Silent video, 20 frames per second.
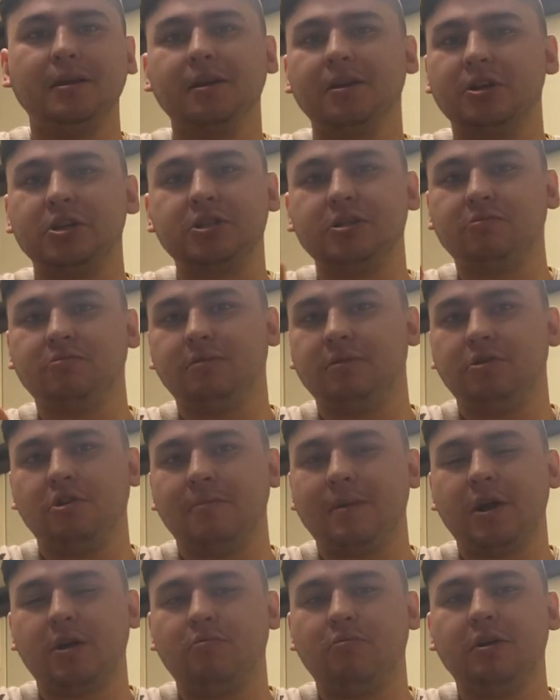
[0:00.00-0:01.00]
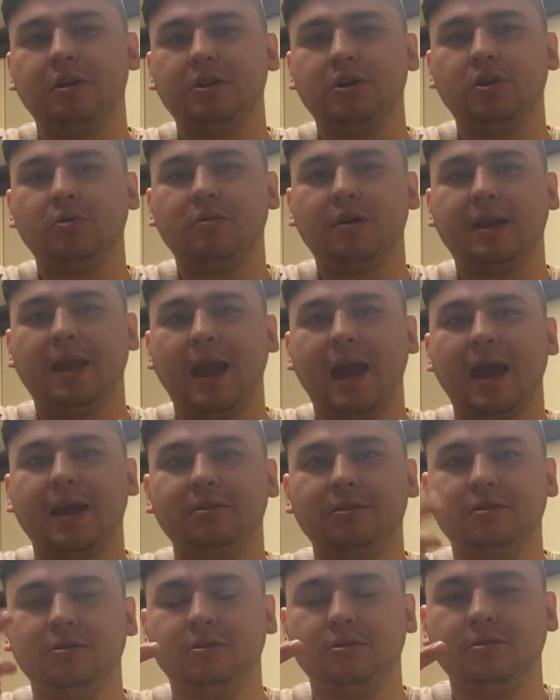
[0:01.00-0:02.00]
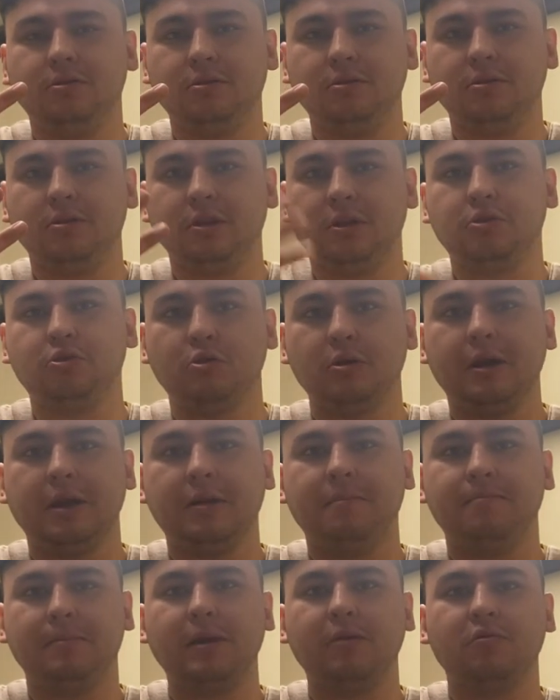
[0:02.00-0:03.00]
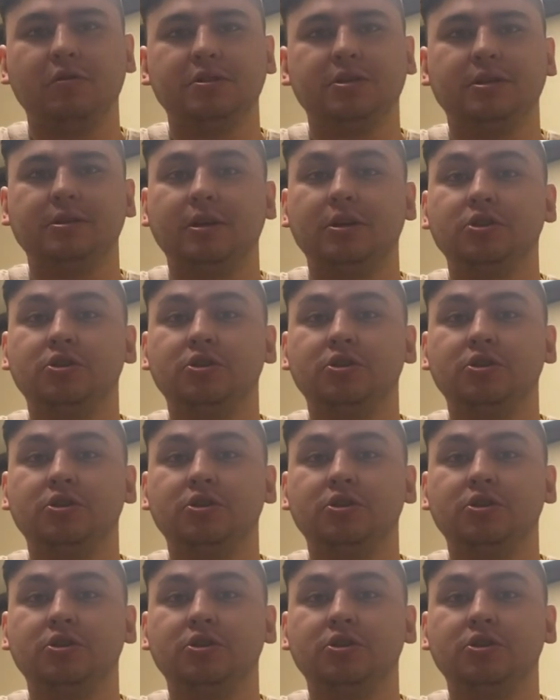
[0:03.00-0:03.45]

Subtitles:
because no matter what, you already had the 3 big ones in there.